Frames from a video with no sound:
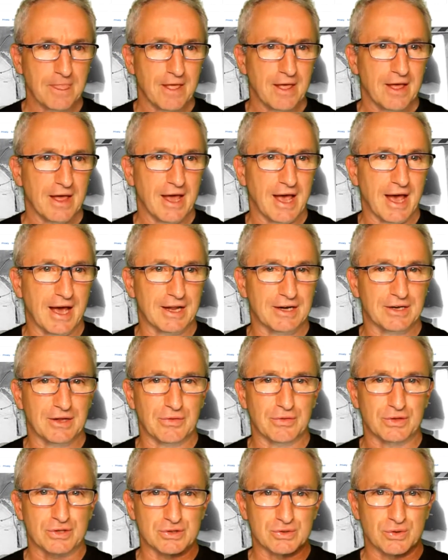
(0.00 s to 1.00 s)
at
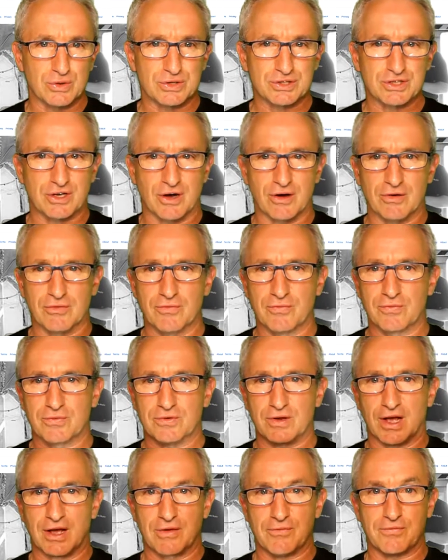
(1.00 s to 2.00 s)
the source code
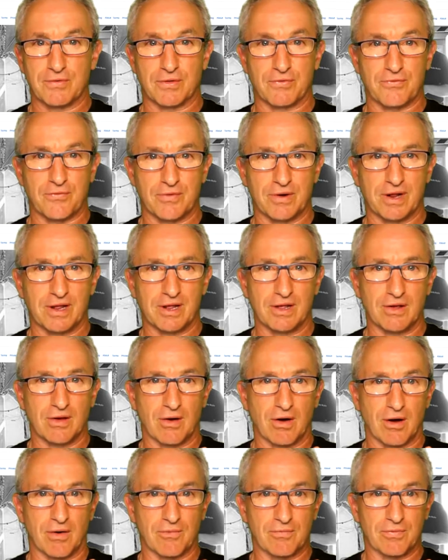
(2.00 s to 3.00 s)

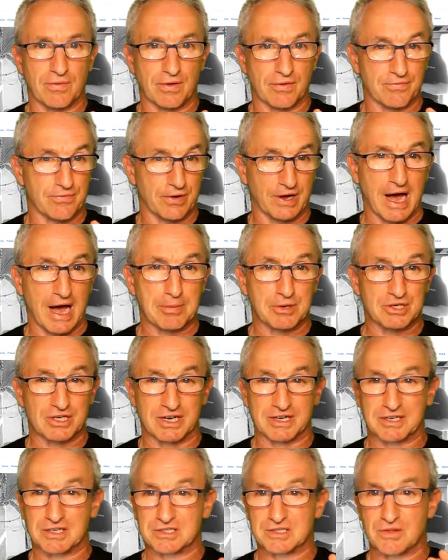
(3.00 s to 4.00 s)
for garbage
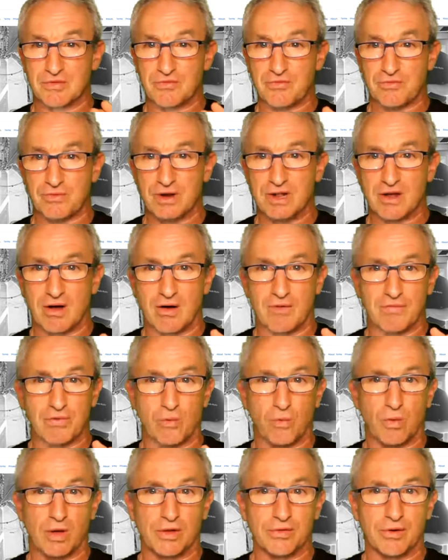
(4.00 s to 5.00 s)
collectors in 3 of the
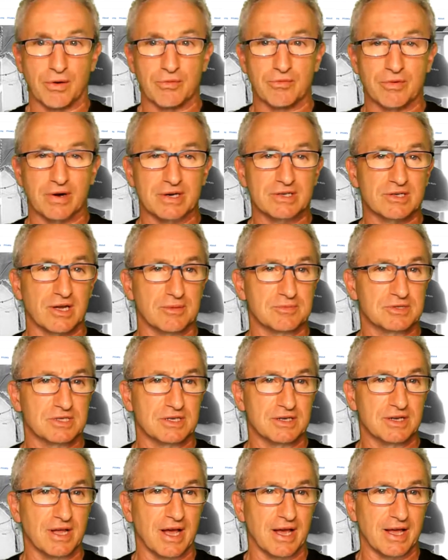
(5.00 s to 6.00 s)
well-known runtimes
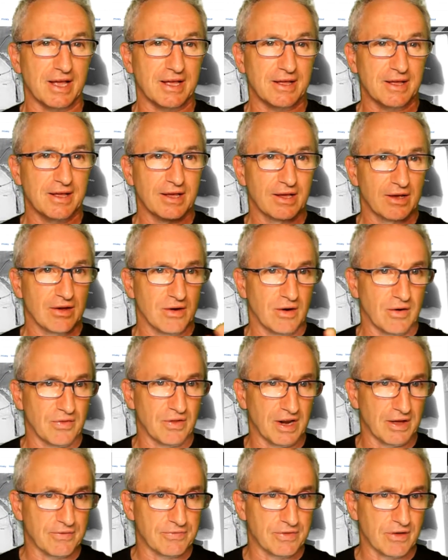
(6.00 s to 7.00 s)
today, on the
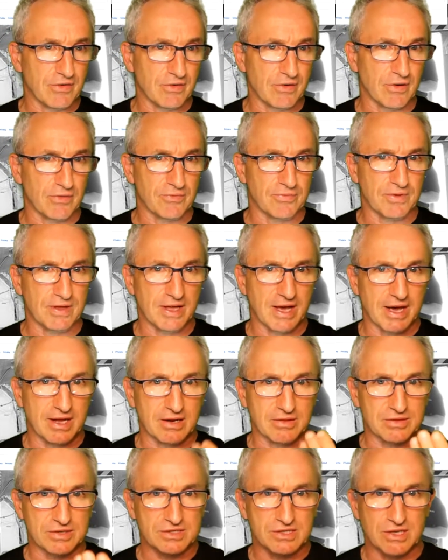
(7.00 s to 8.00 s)
left there you've got V8,
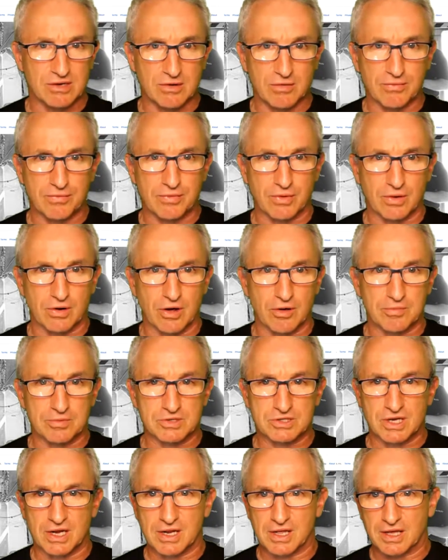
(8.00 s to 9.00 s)
in the center you've got
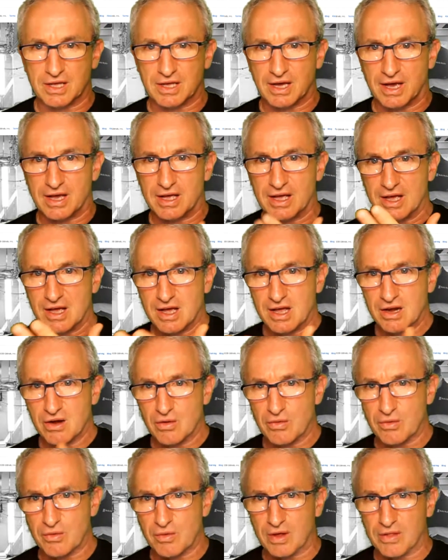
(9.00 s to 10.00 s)
OpenJDK, and on
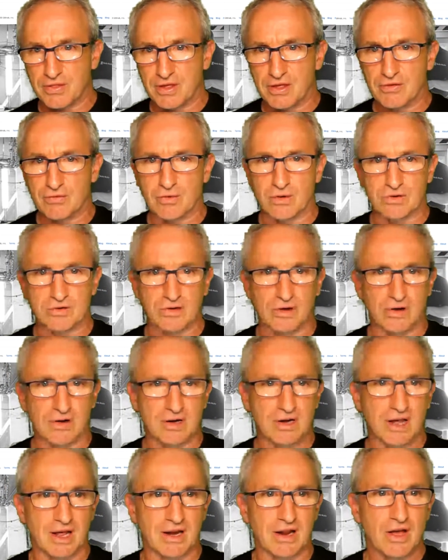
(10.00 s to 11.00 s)
the right there you've got
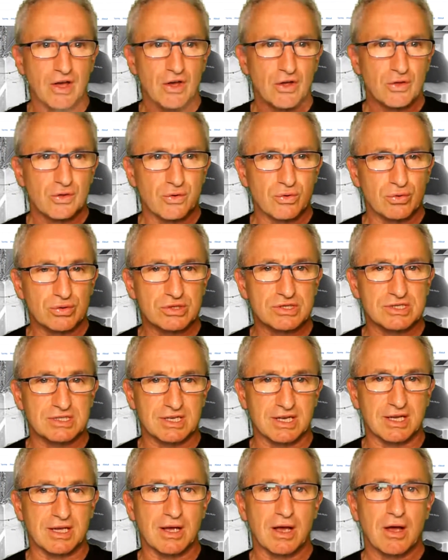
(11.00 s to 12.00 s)
.NET. You'll
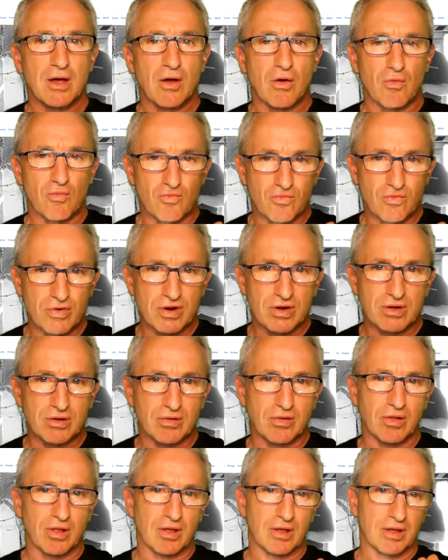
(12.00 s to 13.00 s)
see
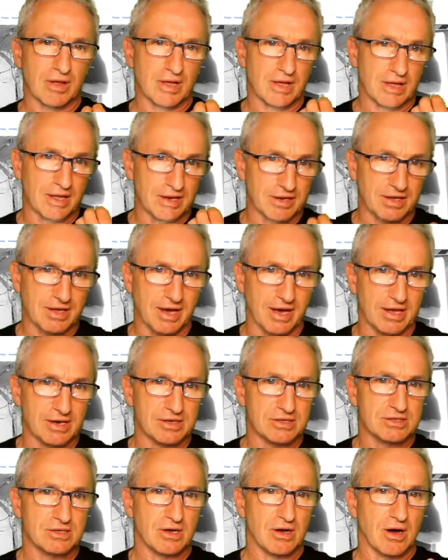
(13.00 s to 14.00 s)
real
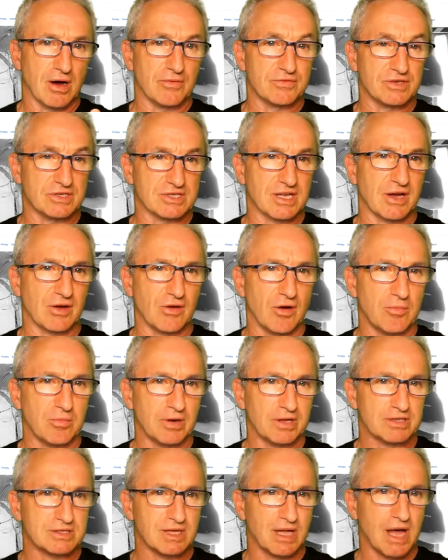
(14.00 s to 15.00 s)
indicators of just how
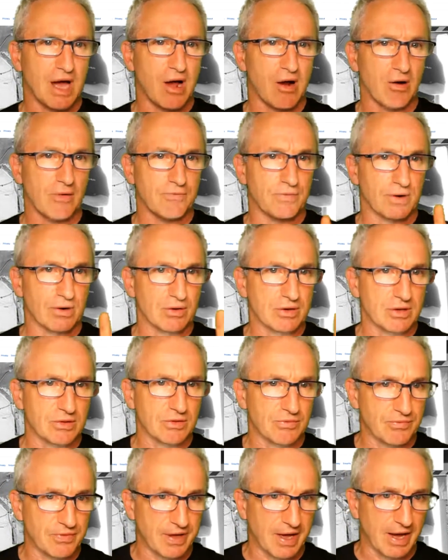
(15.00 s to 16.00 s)
complex they are. If you look at
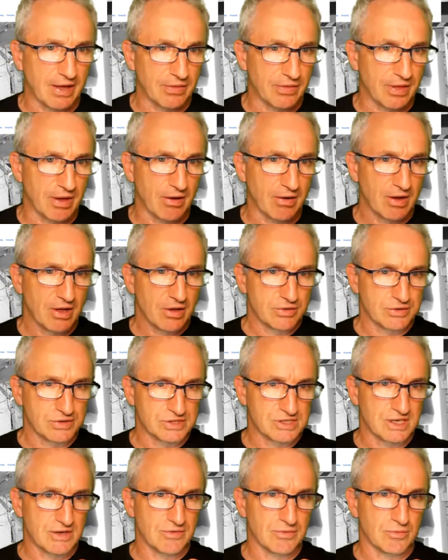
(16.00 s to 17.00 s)
V8 there, you'll
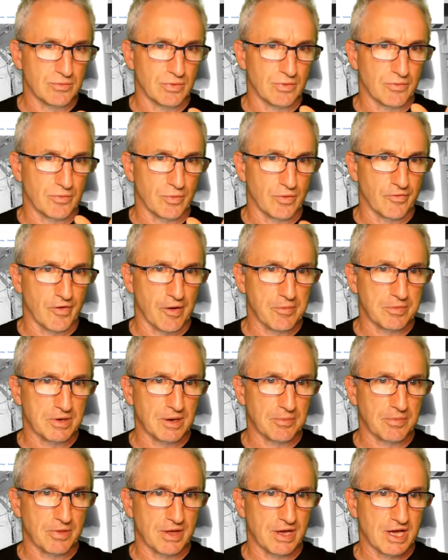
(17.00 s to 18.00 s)
see we've opened
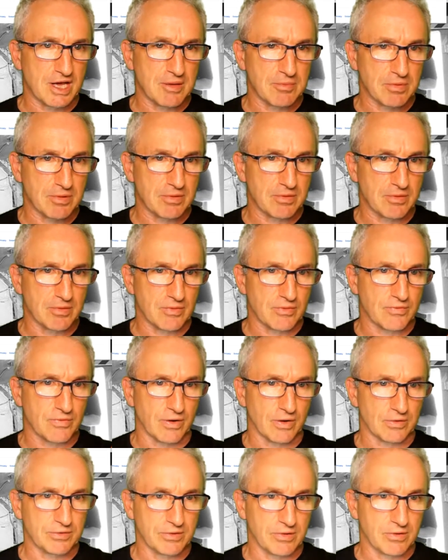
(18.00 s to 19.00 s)
up the heap
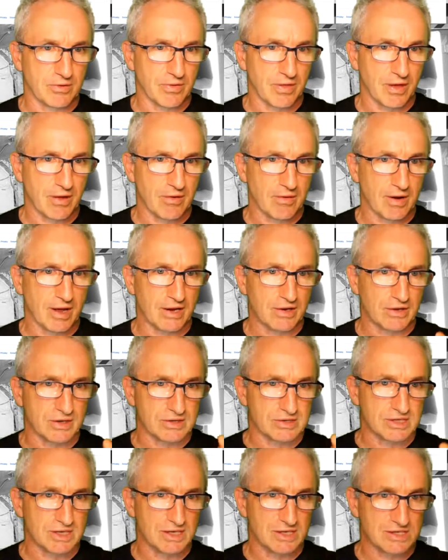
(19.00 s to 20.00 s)
folder there, and you can
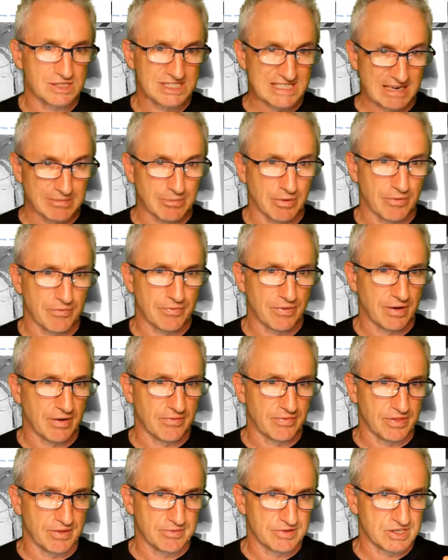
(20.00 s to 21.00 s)
see some of
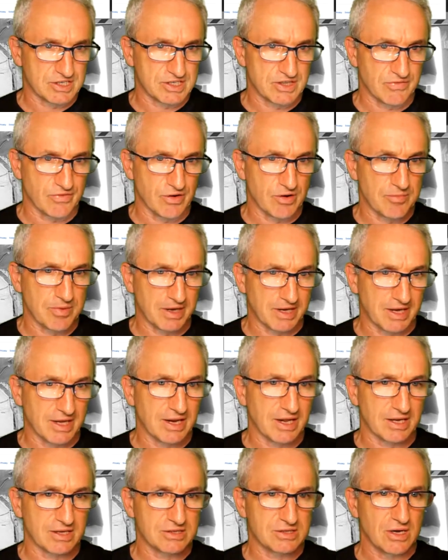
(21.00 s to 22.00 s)
just the very
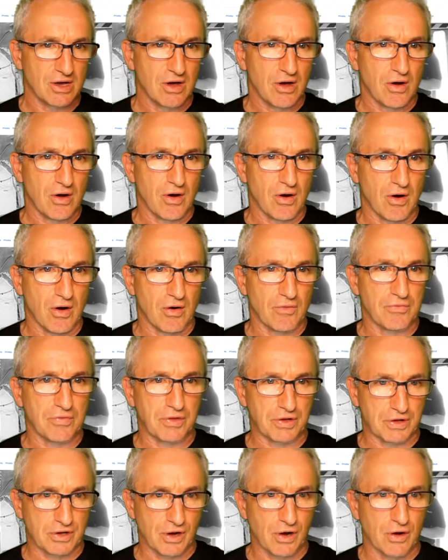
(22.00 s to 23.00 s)
beginnings of the
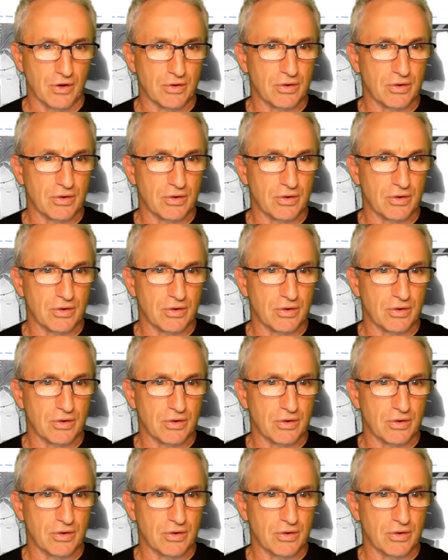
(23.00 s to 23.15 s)
code